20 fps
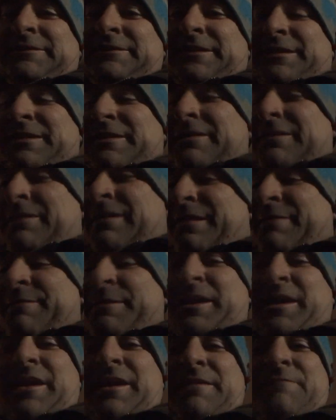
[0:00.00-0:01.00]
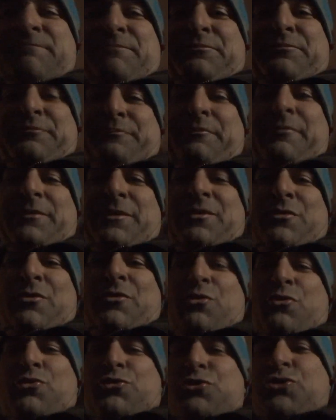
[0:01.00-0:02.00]
I mean,
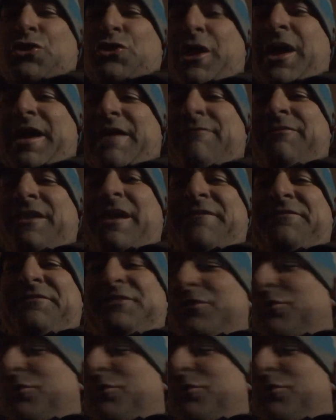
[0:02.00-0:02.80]
should I have left the old